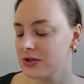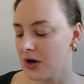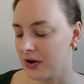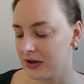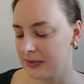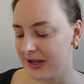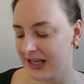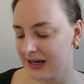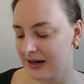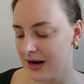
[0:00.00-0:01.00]
Tonka
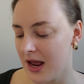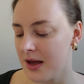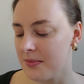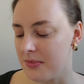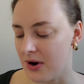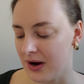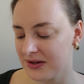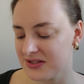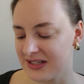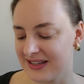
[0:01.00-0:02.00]
bean,
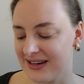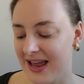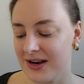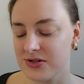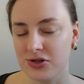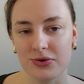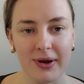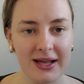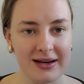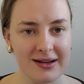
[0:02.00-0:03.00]
ambroxan, and
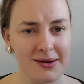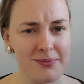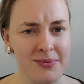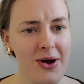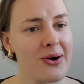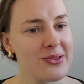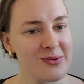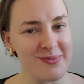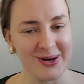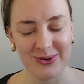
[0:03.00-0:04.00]
geranium are
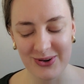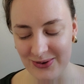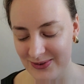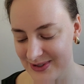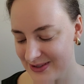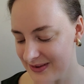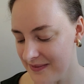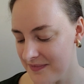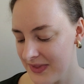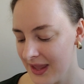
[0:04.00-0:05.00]
the middle notes.
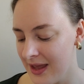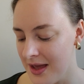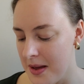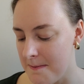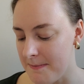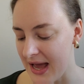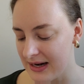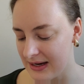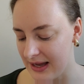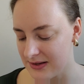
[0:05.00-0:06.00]

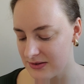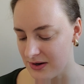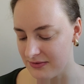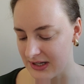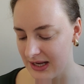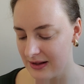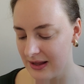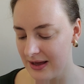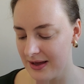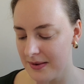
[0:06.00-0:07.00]
Madagascar
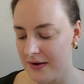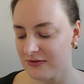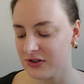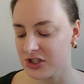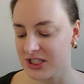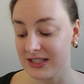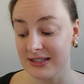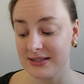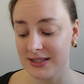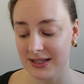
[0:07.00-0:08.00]
vanilla,
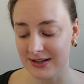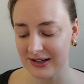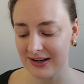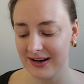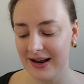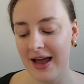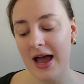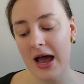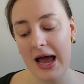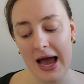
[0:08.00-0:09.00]
Virginia cedar,
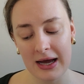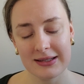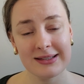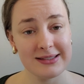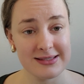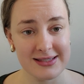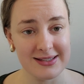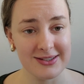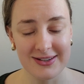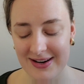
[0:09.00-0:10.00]
Atlas
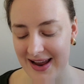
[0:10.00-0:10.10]
cedar,